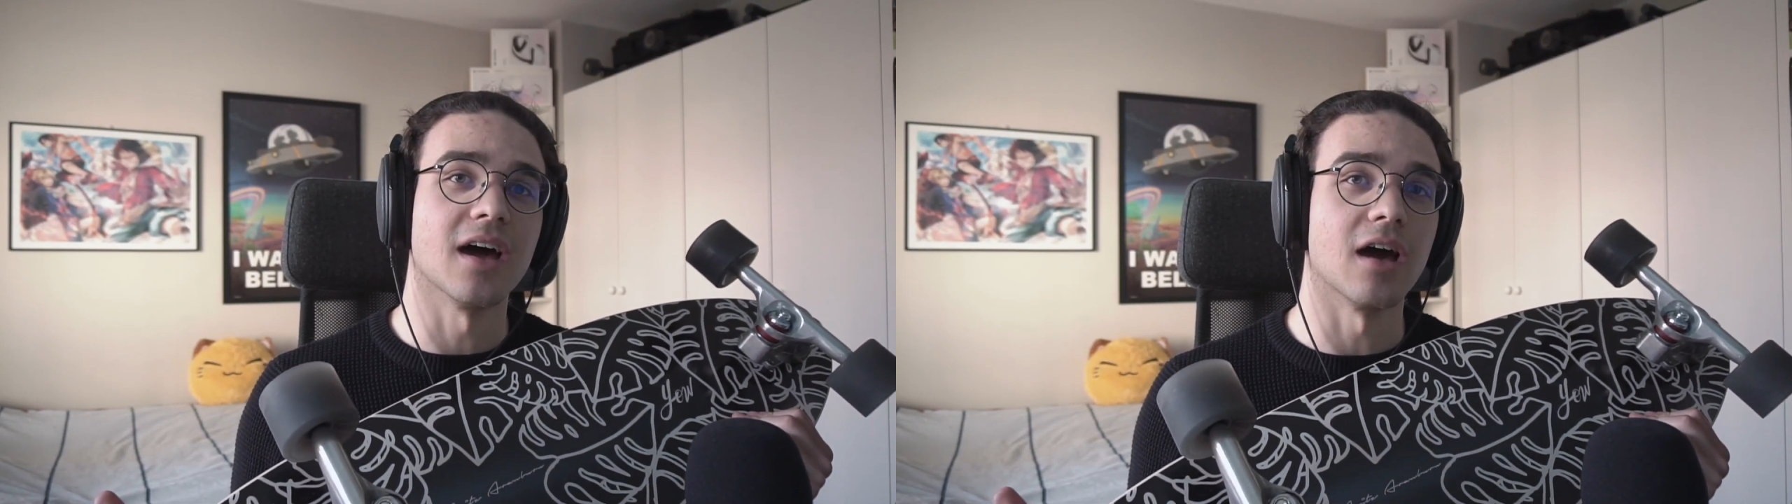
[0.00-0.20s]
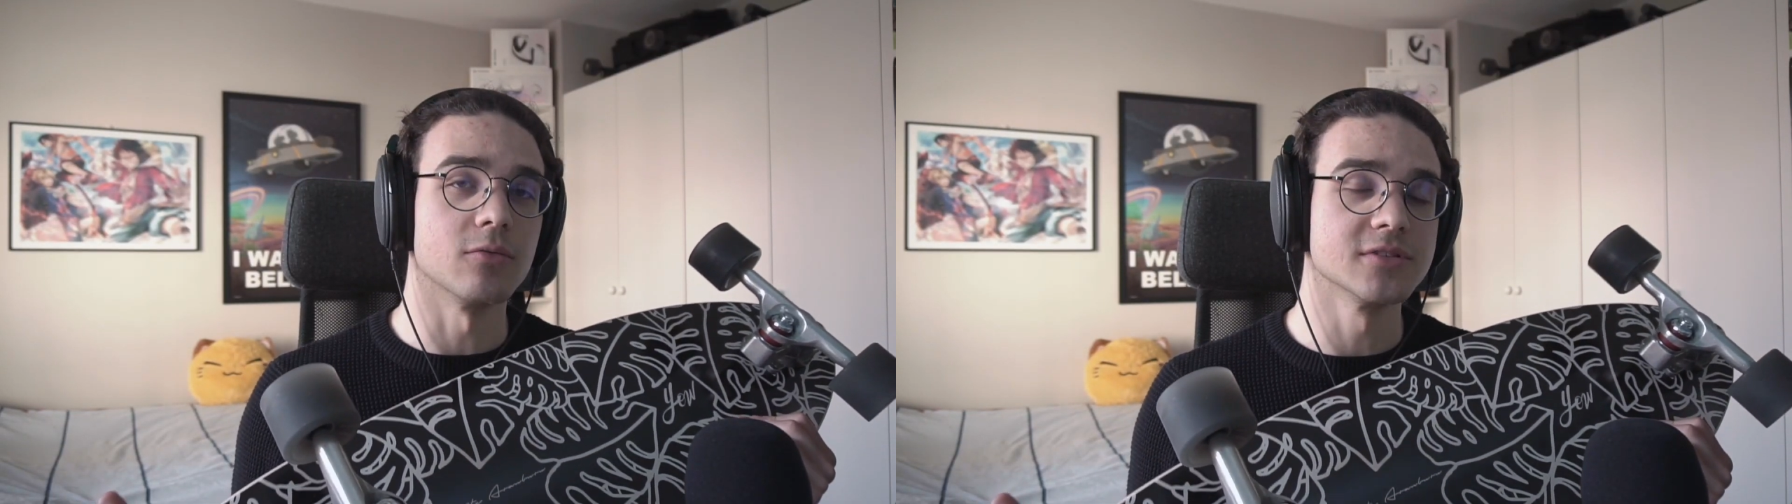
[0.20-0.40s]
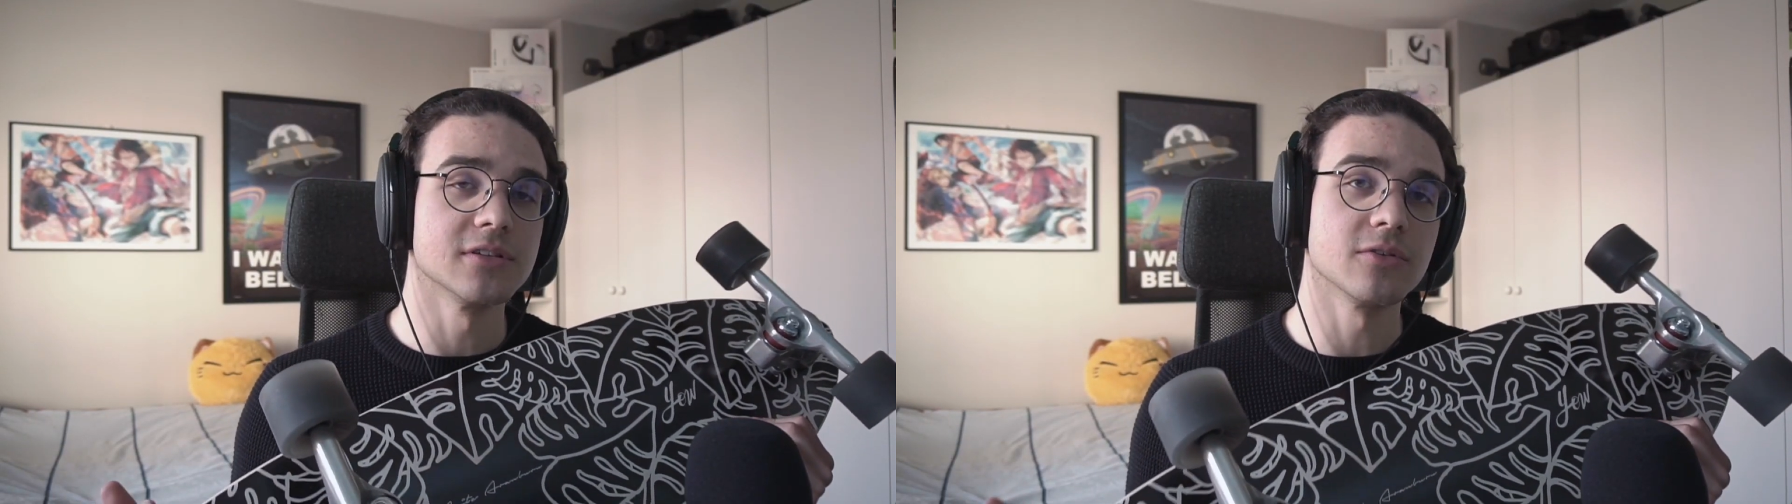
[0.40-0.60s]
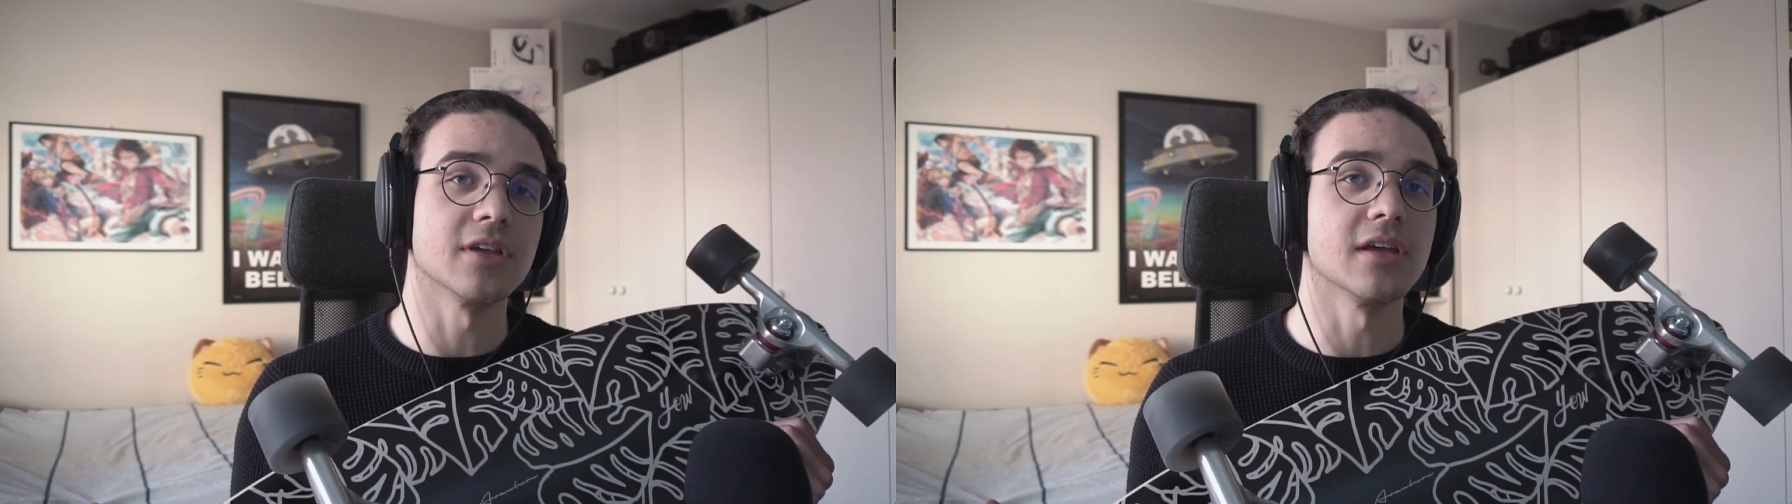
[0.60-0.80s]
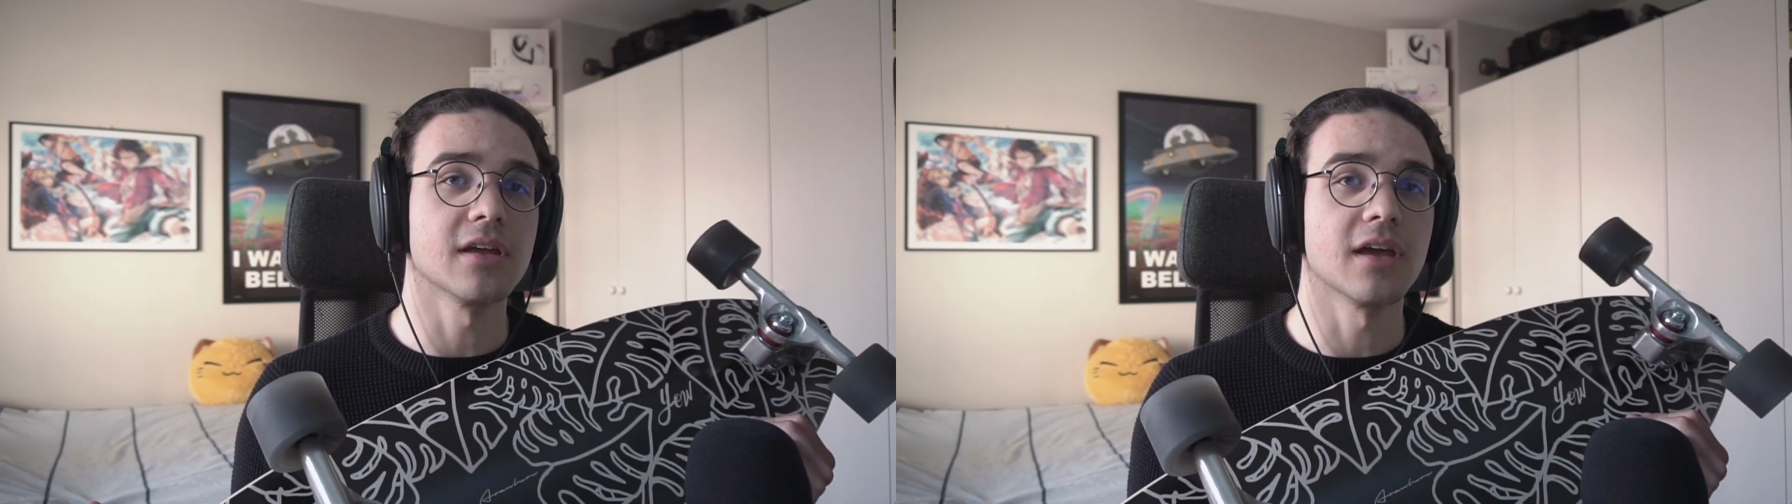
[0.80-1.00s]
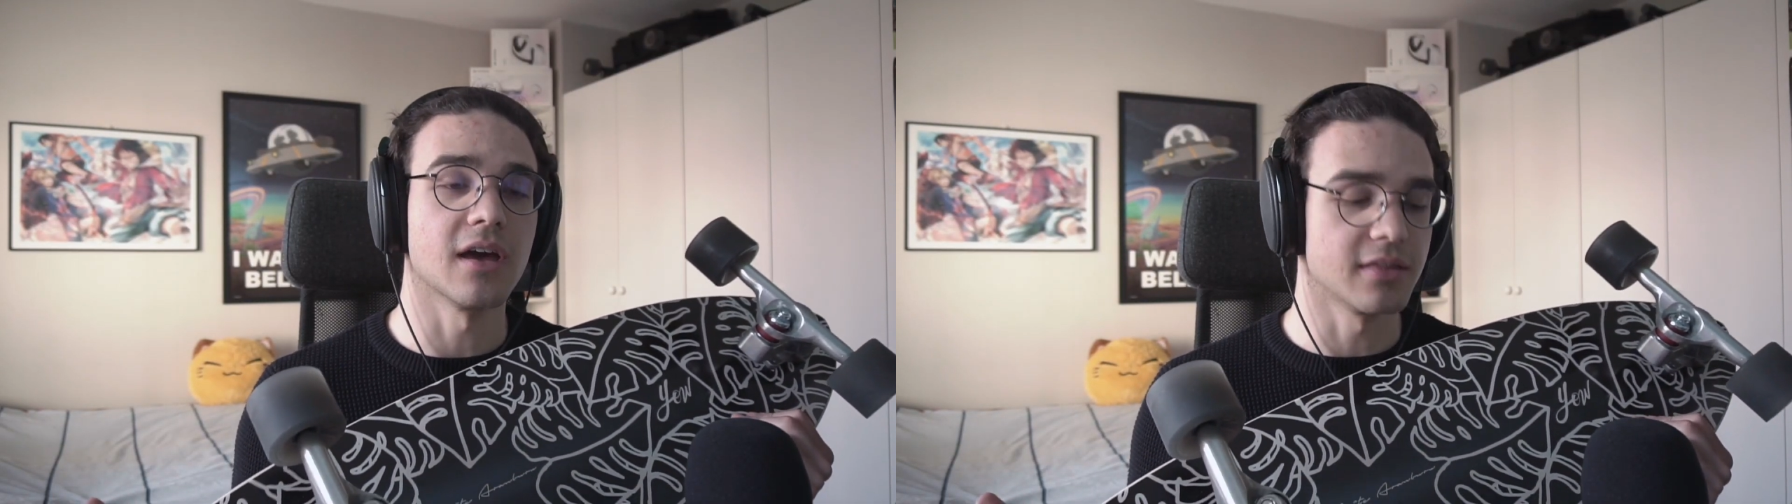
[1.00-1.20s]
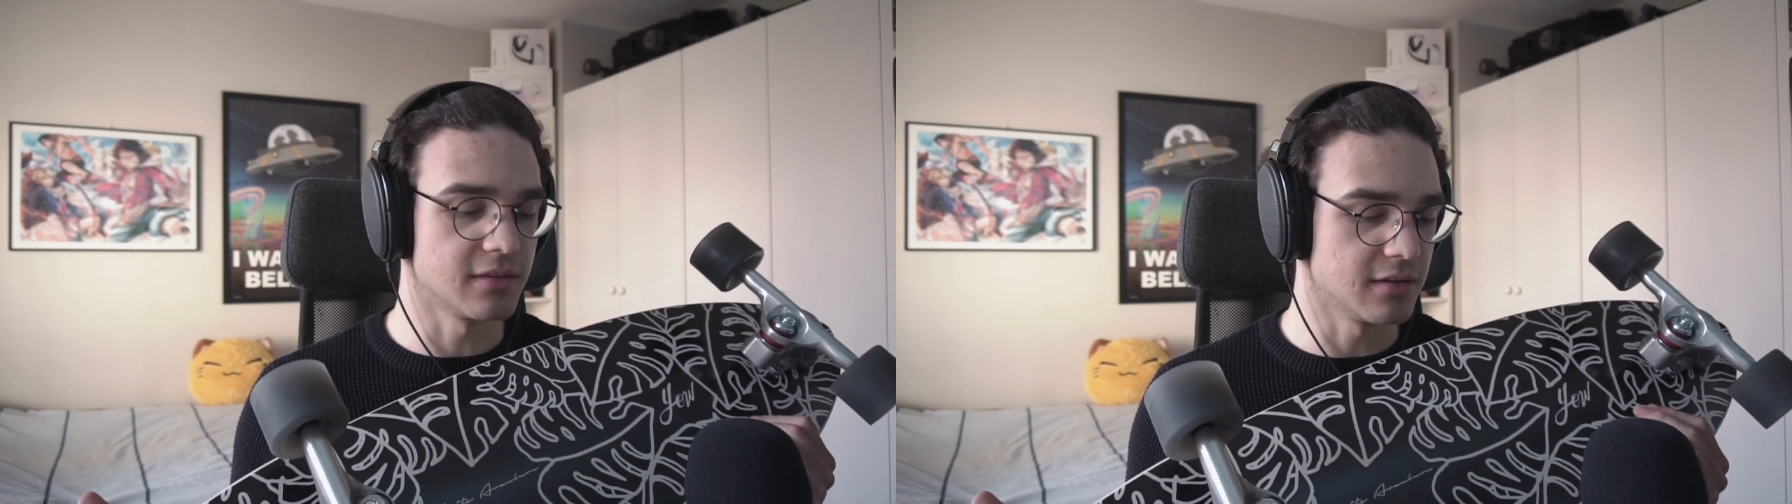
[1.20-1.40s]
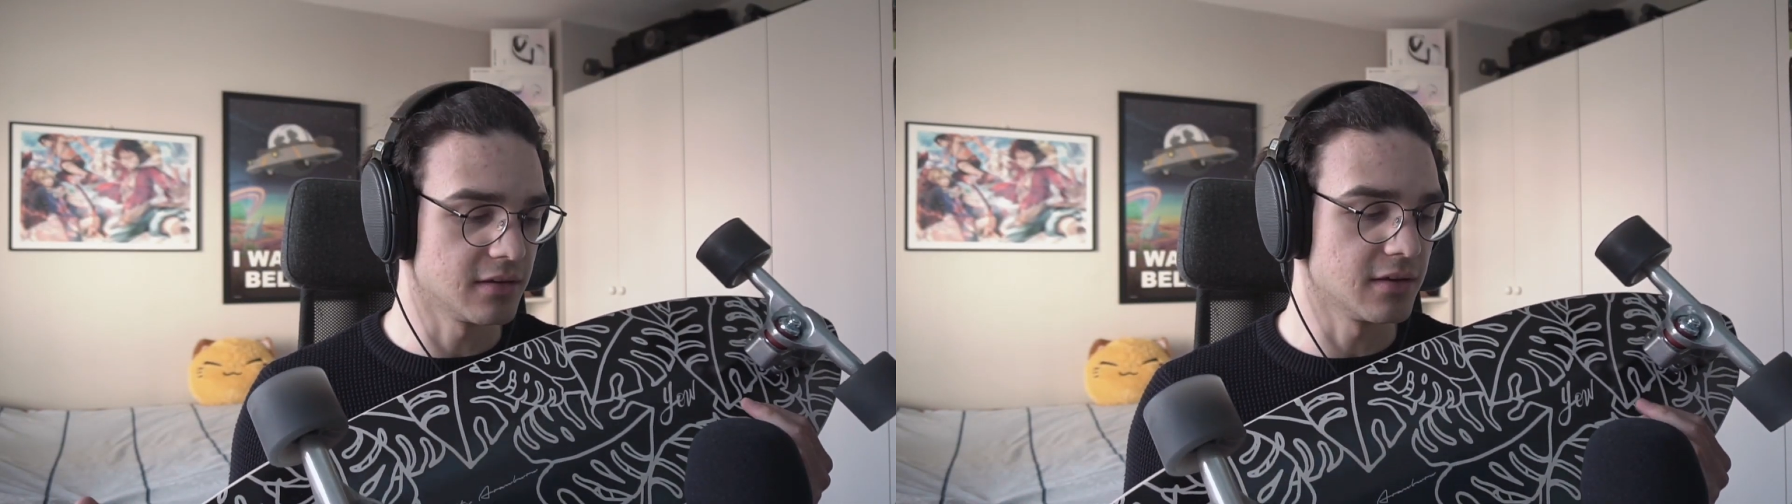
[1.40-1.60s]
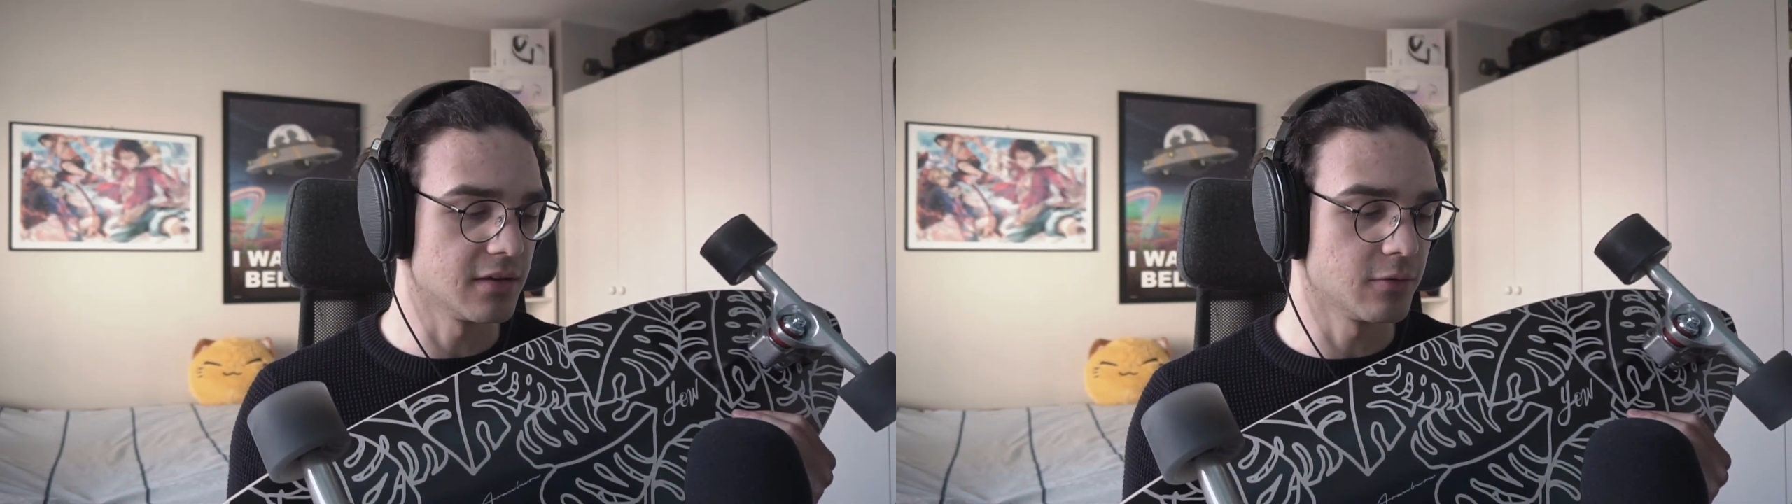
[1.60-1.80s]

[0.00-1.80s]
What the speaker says: I was looking at the